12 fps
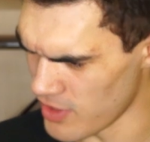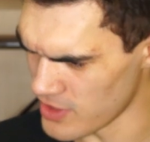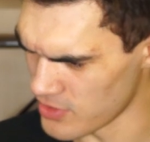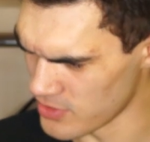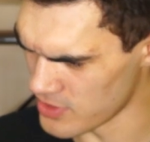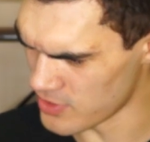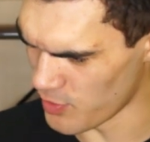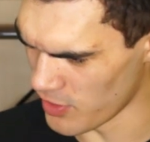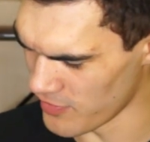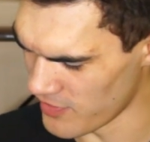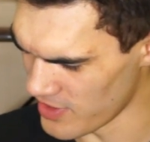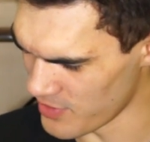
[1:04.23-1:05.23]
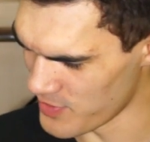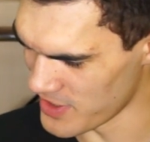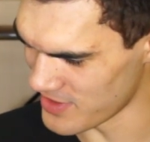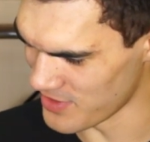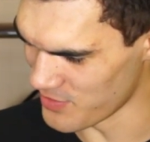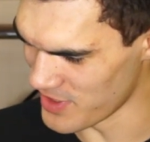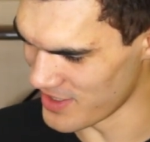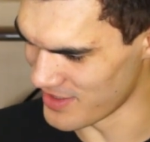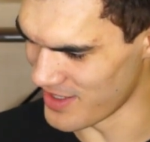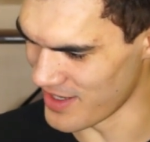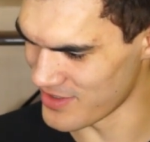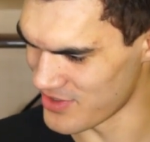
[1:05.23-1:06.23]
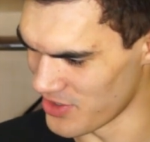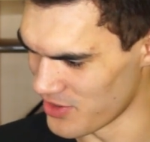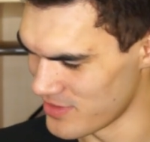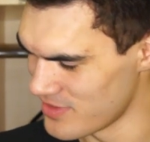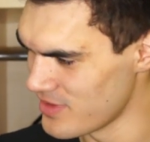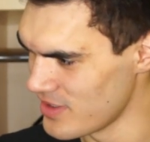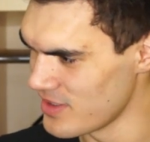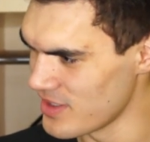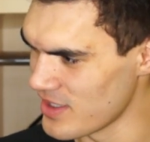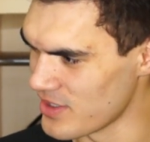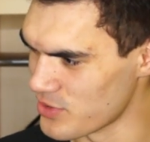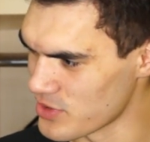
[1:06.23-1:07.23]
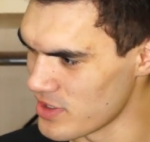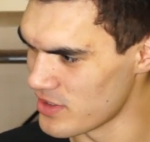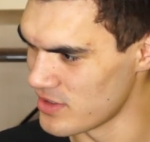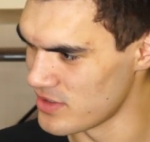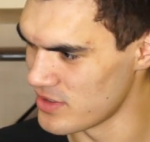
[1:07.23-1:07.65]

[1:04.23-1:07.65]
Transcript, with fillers: Russell was spoon-feeding me some dunks, so yeah, it was good.